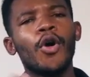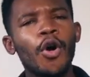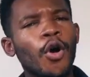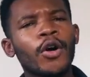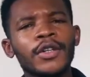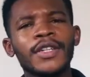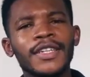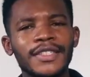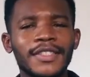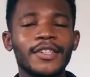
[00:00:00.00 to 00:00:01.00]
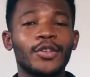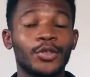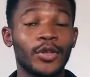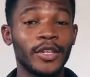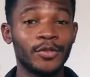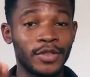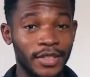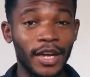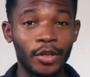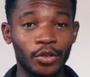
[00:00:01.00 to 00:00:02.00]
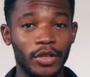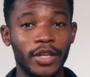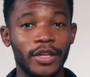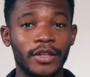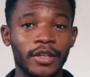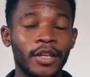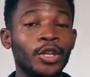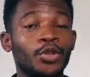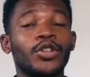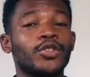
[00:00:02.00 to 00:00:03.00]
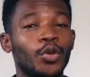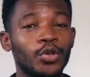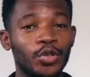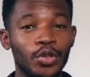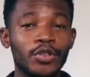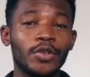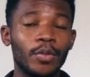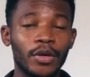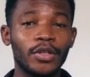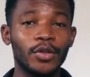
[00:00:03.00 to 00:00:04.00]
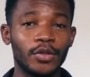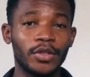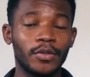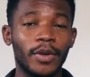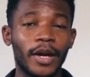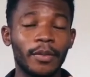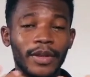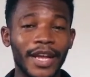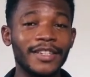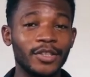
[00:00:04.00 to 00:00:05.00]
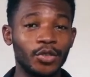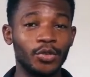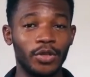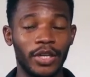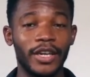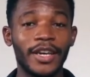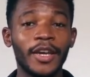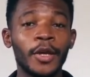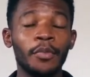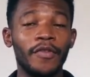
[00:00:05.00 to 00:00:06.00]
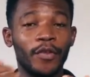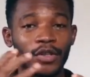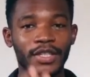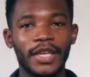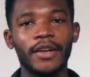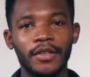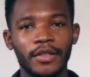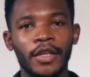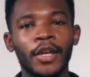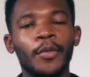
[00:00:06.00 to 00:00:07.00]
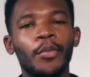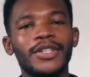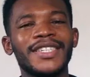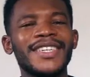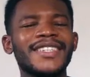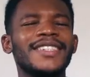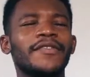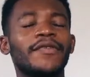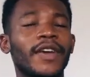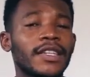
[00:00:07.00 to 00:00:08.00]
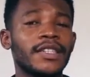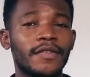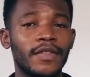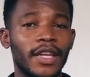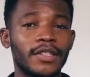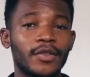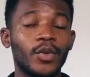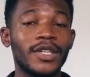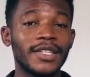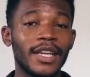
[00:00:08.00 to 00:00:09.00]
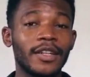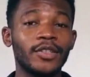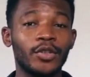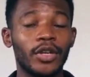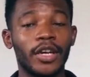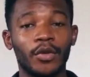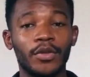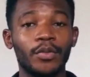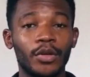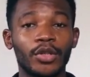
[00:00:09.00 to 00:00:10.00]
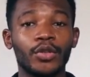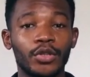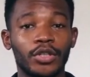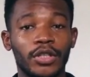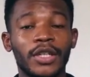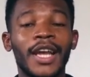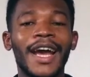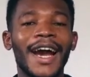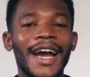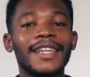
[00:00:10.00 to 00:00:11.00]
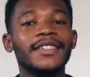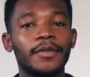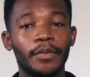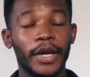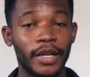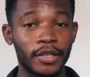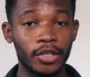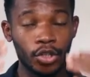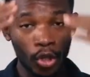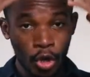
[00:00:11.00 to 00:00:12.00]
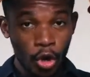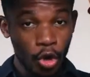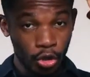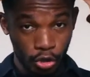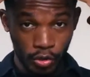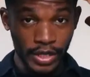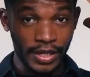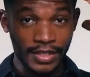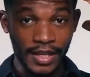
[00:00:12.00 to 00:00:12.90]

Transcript: Or let's say you're trying to style your hair. You can also use your body lotion by applying it to your hair before styling. But its effectiveness when styling your hair with body lotion highly depends on your hair